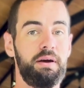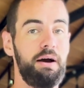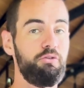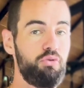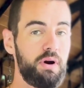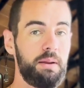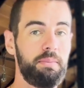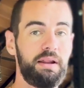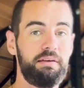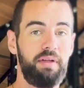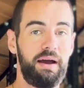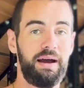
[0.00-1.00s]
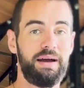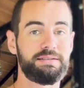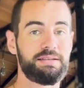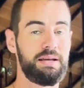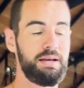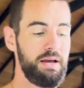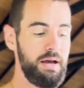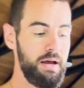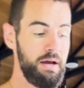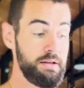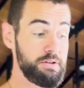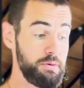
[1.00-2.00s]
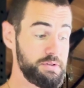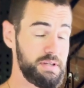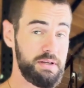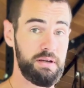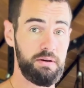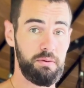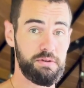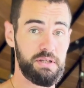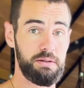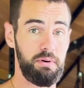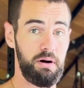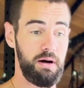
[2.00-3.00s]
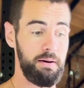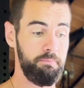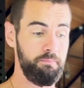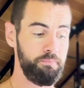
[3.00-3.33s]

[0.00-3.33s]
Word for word: I really believe that, guys. So we'll see, we'll see. But um,